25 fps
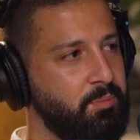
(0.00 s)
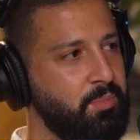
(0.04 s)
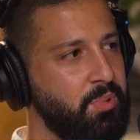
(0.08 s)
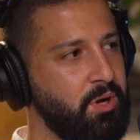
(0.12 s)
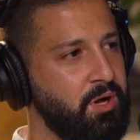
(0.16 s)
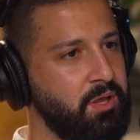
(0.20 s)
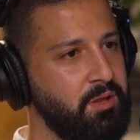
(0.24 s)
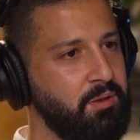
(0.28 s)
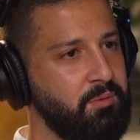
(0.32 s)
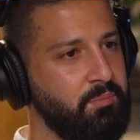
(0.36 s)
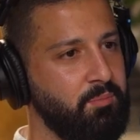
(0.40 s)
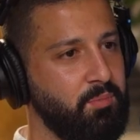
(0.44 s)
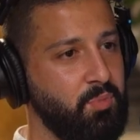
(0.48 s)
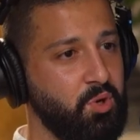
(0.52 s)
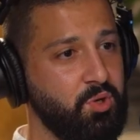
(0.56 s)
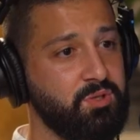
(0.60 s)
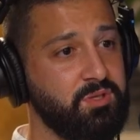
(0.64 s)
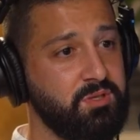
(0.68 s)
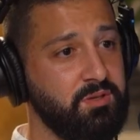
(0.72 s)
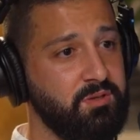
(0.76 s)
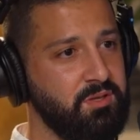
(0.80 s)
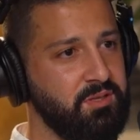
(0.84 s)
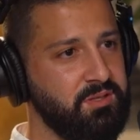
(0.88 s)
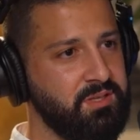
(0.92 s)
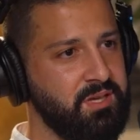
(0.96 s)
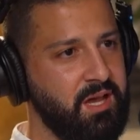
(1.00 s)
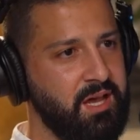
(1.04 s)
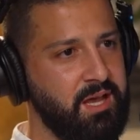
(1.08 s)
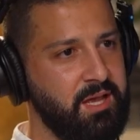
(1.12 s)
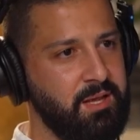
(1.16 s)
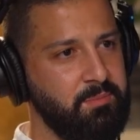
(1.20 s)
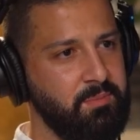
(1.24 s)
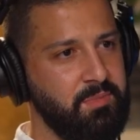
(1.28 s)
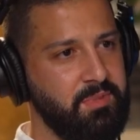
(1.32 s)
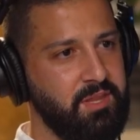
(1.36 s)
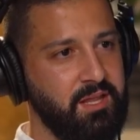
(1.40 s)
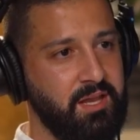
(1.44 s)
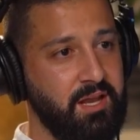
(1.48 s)
But most of the
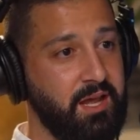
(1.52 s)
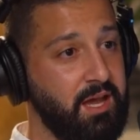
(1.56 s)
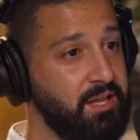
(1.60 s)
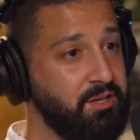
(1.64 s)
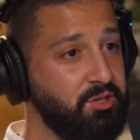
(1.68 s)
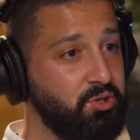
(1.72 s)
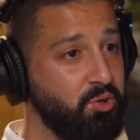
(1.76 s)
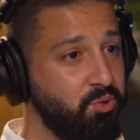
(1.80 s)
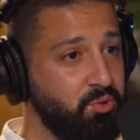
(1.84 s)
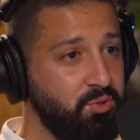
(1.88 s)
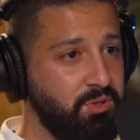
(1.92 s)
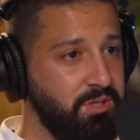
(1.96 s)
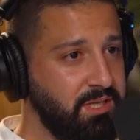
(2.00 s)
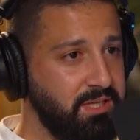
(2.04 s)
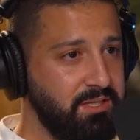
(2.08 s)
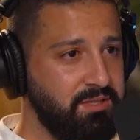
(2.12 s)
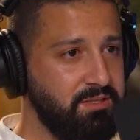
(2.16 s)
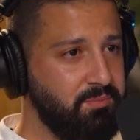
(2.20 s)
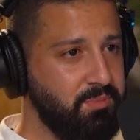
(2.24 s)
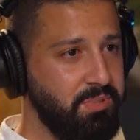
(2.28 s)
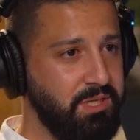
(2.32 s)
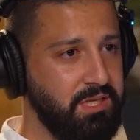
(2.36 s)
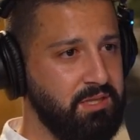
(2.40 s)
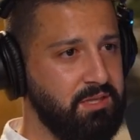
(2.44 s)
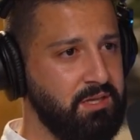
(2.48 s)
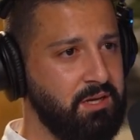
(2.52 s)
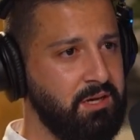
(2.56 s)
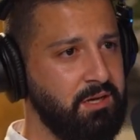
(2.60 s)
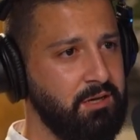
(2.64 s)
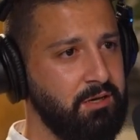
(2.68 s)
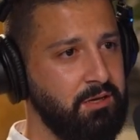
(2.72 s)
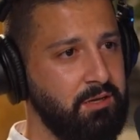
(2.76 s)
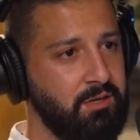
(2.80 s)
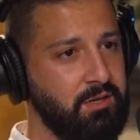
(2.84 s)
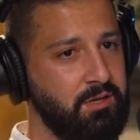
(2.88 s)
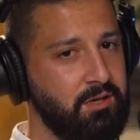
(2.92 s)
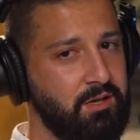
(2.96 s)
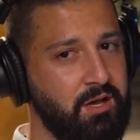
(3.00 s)
time that I don't need to be
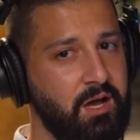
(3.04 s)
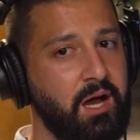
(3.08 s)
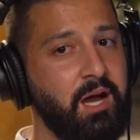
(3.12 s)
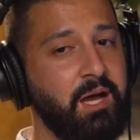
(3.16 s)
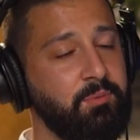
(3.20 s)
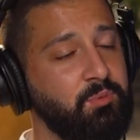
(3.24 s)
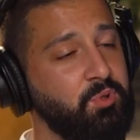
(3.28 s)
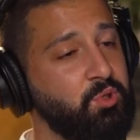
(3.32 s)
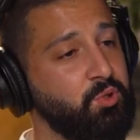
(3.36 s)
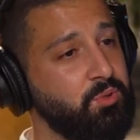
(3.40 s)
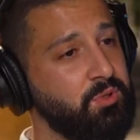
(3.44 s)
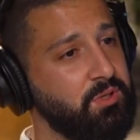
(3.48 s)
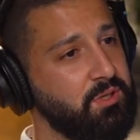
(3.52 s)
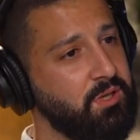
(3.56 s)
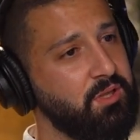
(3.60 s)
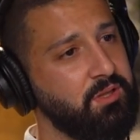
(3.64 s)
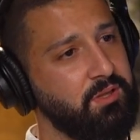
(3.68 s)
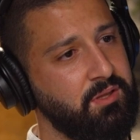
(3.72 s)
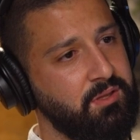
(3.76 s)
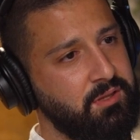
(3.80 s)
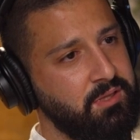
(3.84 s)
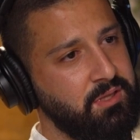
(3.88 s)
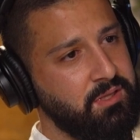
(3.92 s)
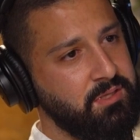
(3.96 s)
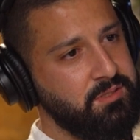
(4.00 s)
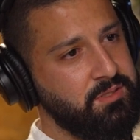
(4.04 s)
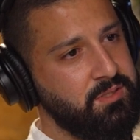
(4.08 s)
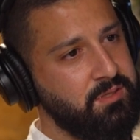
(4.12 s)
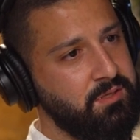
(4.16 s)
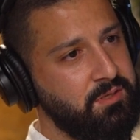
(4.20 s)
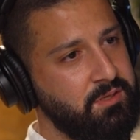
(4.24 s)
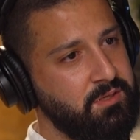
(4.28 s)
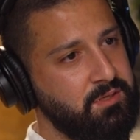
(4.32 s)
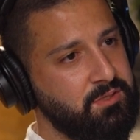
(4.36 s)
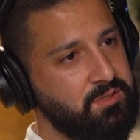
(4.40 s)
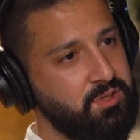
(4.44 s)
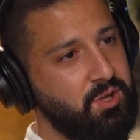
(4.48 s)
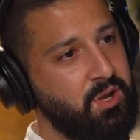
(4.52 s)
there, I'm doing other
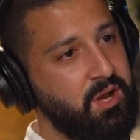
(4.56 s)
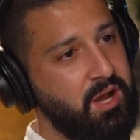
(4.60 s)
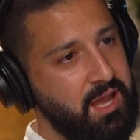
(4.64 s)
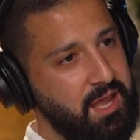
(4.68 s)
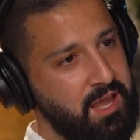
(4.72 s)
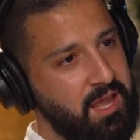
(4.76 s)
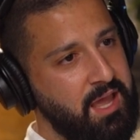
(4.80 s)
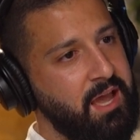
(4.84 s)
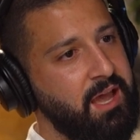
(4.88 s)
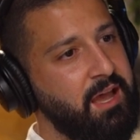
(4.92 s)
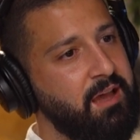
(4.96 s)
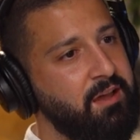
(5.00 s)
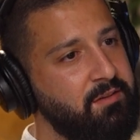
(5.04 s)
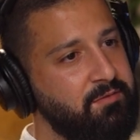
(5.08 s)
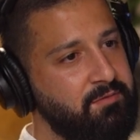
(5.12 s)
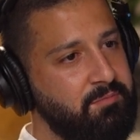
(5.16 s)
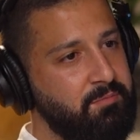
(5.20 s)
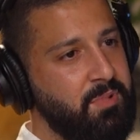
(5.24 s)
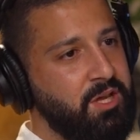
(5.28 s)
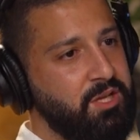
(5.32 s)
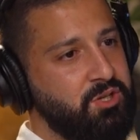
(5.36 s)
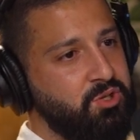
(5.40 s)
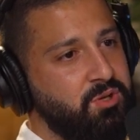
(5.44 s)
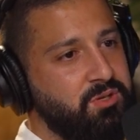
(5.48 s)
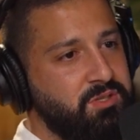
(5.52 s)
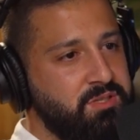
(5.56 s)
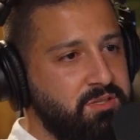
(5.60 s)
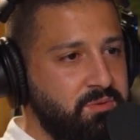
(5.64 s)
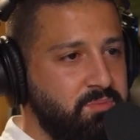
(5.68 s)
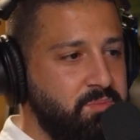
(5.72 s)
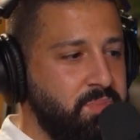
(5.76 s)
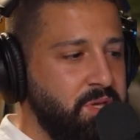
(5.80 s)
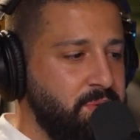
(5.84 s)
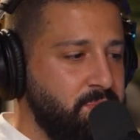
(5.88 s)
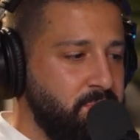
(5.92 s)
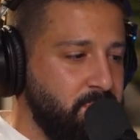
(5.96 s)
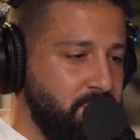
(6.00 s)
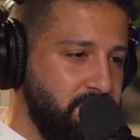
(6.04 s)
things. So I have my
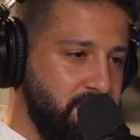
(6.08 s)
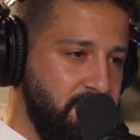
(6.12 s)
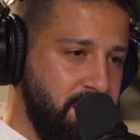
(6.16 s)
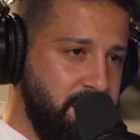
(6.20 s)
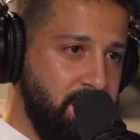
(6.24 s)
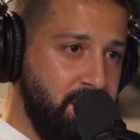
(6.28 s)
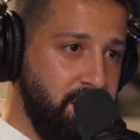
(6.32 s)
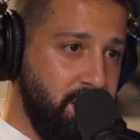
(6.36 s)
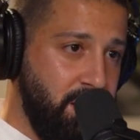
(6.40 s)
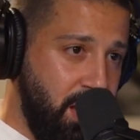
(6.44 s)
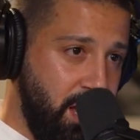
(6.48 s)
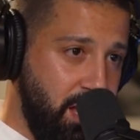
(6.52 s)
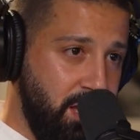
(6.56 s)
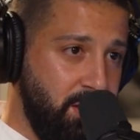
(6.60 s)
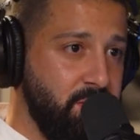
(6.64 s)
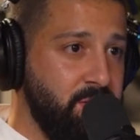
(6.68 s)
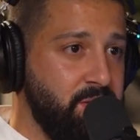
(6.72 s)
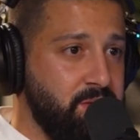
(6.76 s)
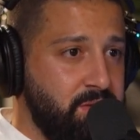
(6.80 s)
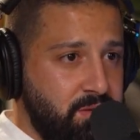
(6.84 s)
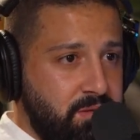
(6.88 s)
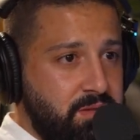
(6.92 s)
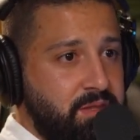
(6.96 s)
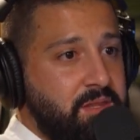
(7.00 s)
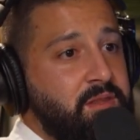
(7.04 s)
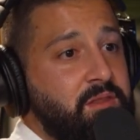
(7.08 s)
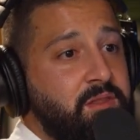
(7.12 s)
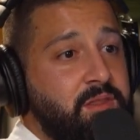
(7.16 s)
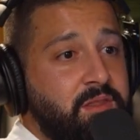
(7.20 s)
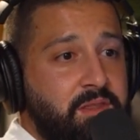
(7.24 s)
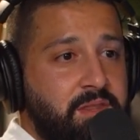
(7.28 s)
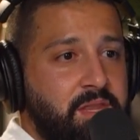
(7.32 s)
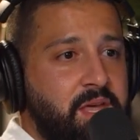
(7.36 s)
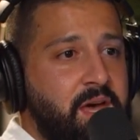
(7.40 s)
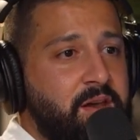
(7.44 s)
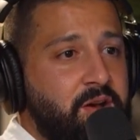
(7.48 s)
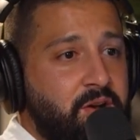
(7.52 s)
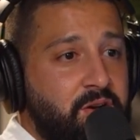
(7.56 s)
trusted people that are
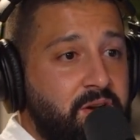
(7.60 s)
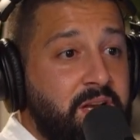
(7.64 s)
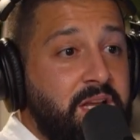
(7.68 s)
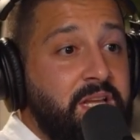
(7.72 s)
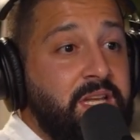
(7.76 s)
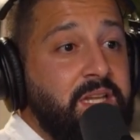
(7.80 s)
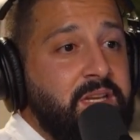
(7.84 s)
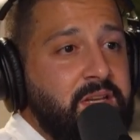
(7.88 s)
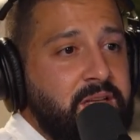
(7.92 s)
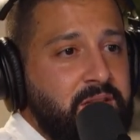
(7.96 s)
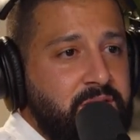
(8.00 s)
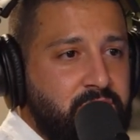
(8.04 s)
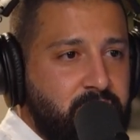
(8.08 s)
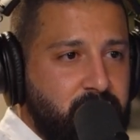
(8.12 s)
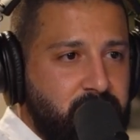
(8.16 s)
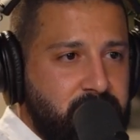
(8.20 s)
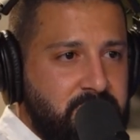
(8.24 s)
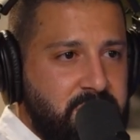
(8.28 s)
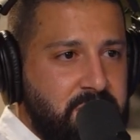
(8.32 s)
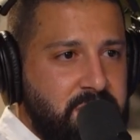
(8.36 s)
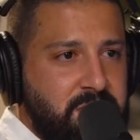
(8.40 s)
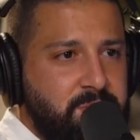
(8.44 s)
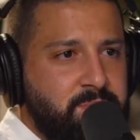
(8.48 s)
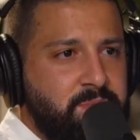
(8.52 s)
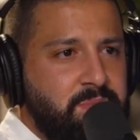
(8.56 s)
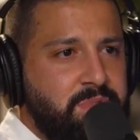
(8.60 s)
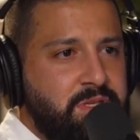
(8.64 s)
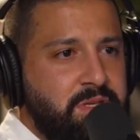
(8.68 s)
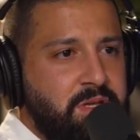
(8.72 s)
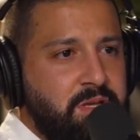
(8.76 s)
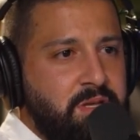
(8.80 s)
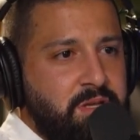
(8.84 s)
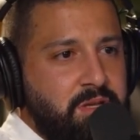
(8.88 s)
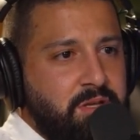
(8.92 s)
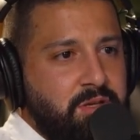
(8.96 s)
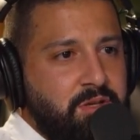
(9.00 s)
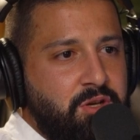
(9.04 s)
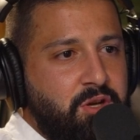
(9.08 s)
leading those
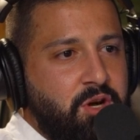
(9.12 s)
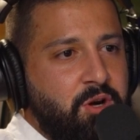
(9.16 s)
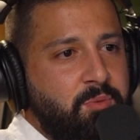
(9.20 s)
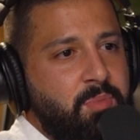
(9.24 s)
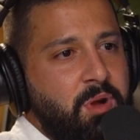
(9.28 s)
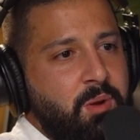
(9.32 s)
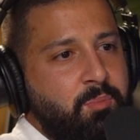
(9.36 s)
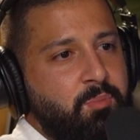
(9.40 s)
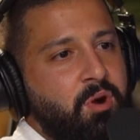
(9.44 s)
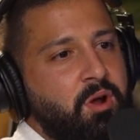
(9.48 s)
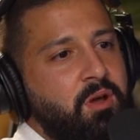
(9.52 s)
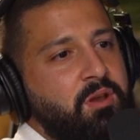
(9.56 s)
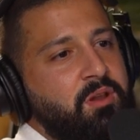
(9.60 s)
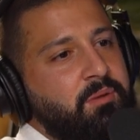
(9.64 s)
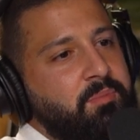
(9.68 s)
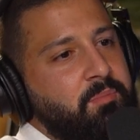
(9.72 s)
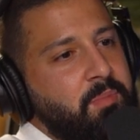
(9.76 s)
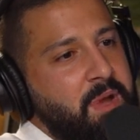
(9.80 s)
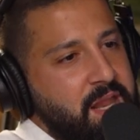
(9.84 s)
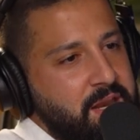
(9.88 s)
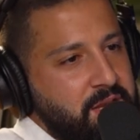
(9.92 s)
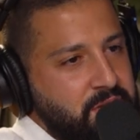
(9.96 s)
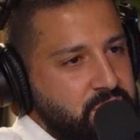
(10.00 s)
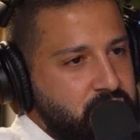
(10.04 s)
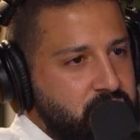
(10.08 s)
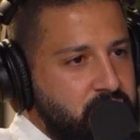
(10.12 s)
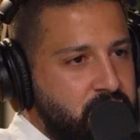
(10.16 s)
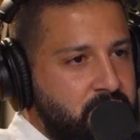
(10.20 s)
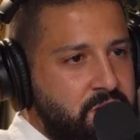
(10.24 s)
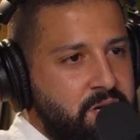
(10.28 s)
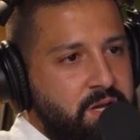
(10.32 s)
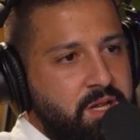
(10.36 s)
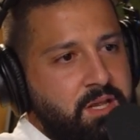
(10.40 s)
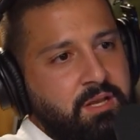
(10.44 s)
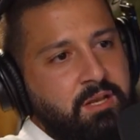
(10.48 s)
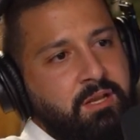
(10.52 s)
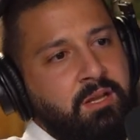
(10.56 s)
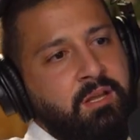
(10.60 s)
teams, you know, my product
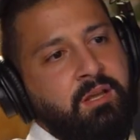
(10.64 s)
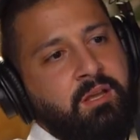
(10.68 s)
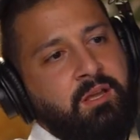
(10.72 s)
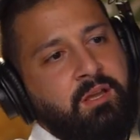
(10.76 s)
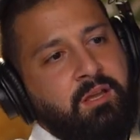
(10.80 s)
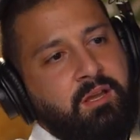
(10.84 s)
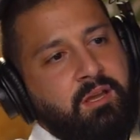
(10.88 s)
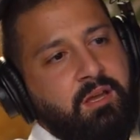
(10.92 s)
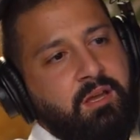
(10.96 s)
manager and